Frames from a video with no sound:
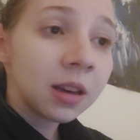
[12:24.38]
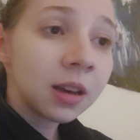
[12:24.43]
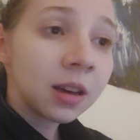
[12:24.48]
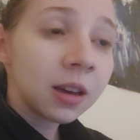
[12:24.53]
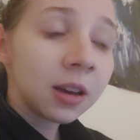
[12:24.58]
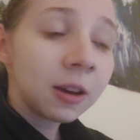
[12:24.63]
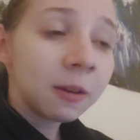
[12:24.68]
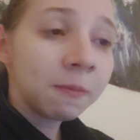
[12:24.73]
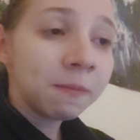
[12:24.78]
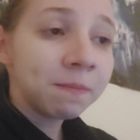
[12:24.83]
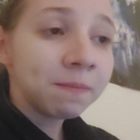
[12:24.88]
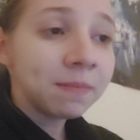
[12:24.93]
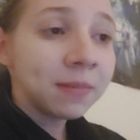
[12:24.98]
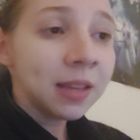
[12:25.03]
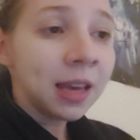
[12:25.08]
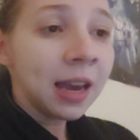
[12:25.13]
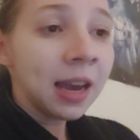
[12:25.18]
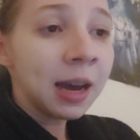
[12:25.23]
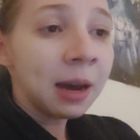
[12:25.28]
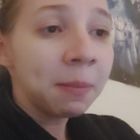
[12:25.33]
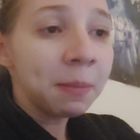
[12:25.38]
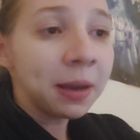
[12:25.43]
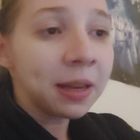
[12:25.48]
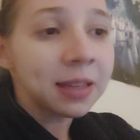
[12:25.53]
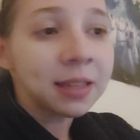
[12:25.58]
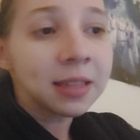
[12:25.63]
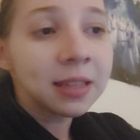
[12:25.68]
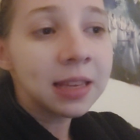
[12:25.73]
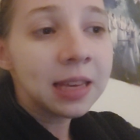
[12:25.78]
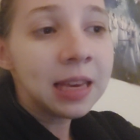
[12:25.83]

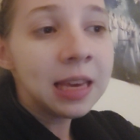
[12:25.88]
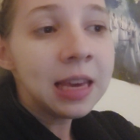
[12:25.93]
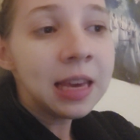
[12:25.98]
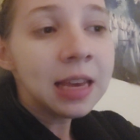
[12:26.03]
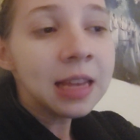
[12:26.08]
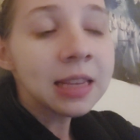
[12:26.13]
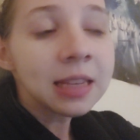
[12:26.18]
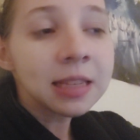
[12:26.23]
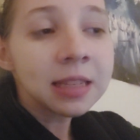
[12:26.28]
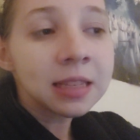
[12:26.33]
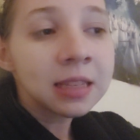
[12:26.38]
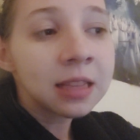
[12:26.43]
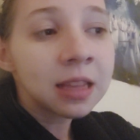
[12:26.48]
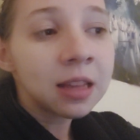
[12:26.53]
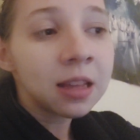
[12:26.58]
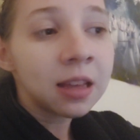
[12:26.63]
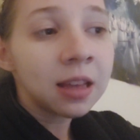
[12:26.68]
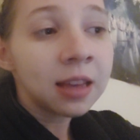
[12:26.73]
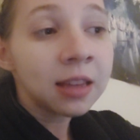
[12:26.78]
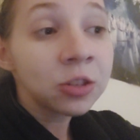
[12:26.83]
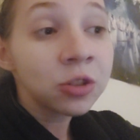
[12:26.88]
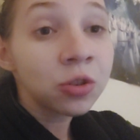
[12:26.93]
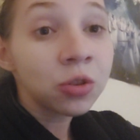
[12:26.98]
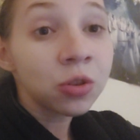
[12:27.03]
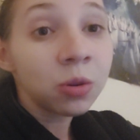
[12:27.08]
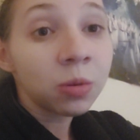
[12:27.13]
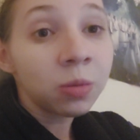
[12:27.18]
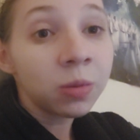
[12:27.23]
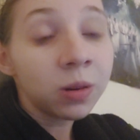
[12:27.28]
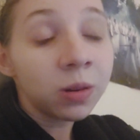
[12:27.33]
Because he is the
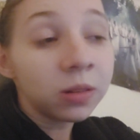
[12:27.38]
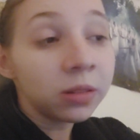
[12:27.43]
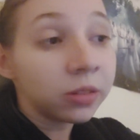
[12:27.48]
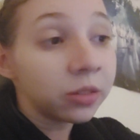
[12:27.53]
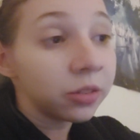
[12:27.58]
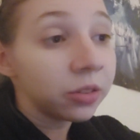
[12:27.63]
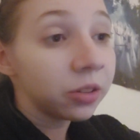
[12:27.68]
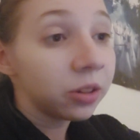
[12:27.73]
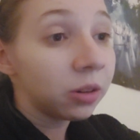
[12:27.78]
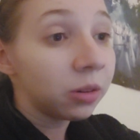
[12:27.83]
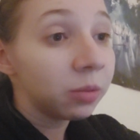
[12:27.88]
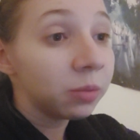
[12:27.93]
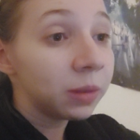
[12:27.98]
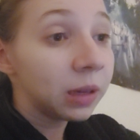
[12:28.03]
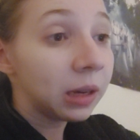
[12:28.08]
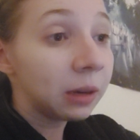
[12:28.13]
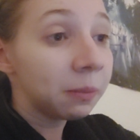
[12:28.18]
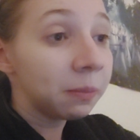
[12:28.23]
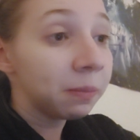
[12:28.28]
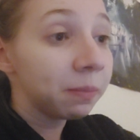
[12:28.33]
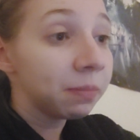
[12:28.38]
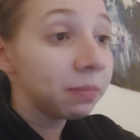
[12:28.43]
external world, so yeah.